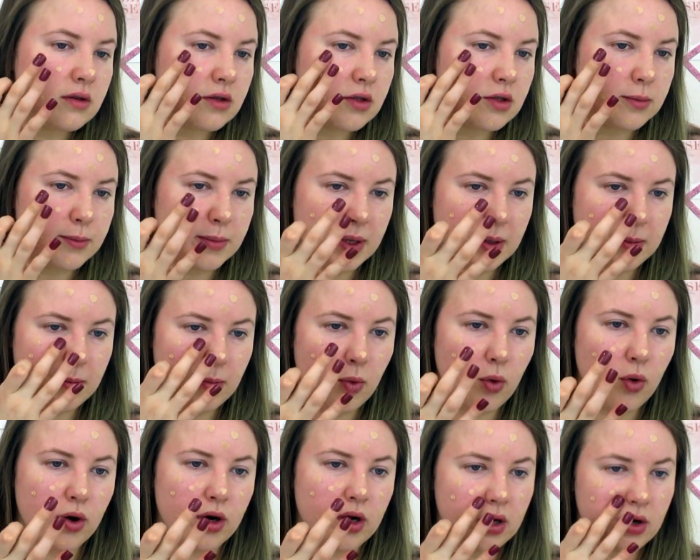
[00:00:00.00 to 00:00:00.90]
to be
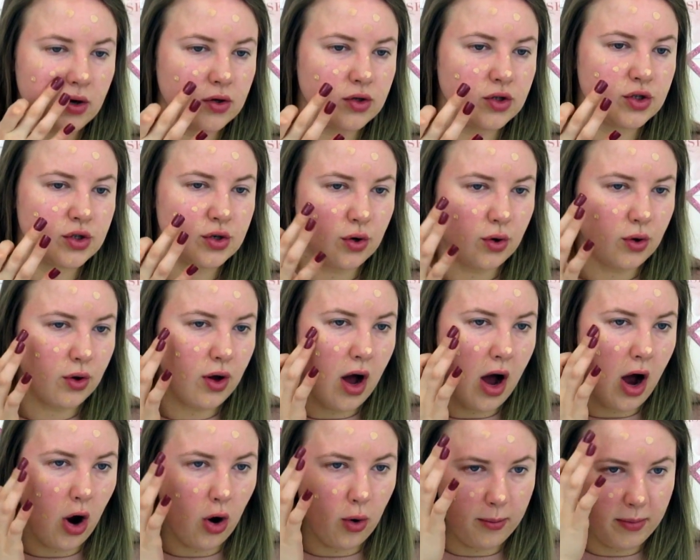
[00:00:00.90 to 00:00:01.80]
more in control
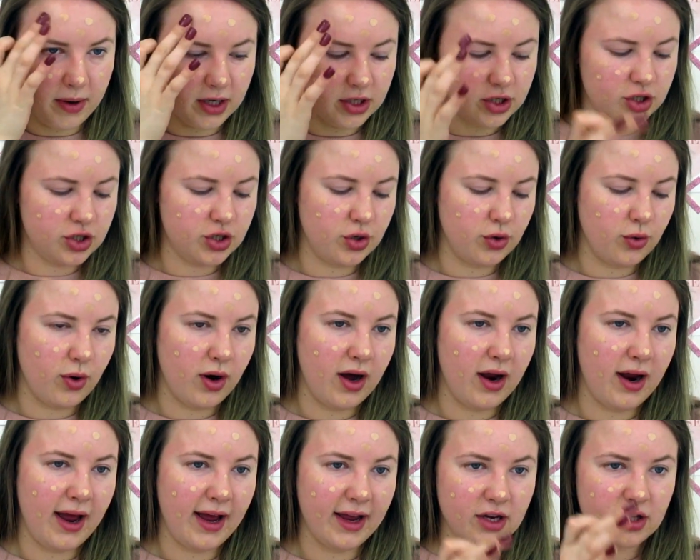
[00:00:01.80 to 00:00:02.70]
how much you
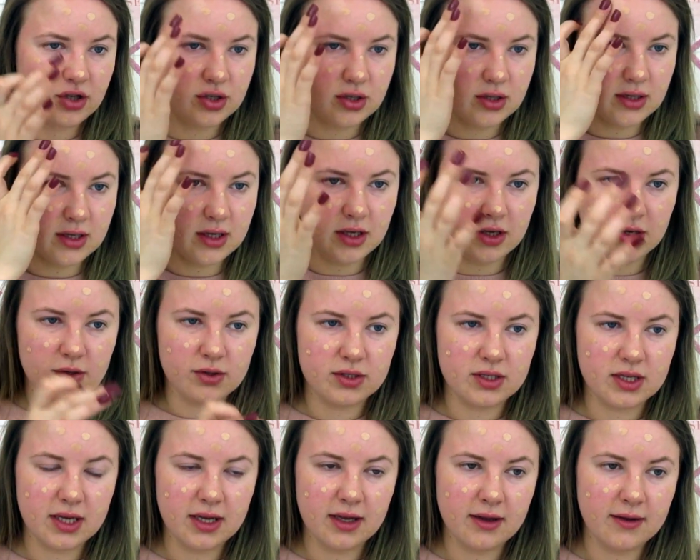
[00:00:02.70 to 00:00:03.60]
are actually
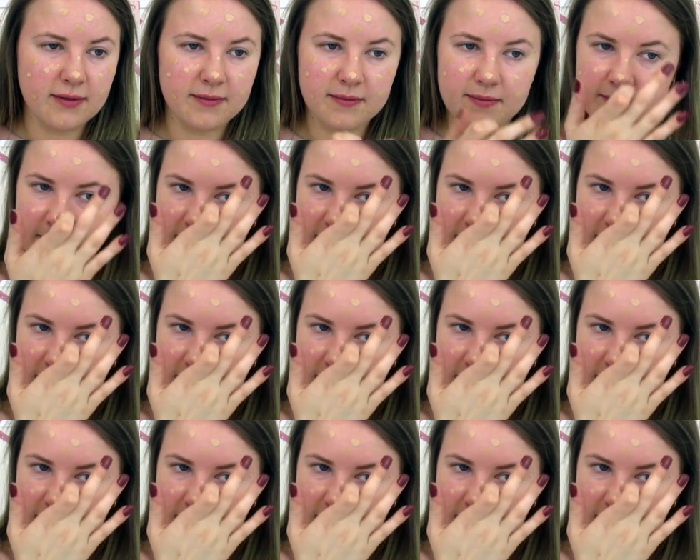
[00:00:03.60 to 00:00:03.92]
using.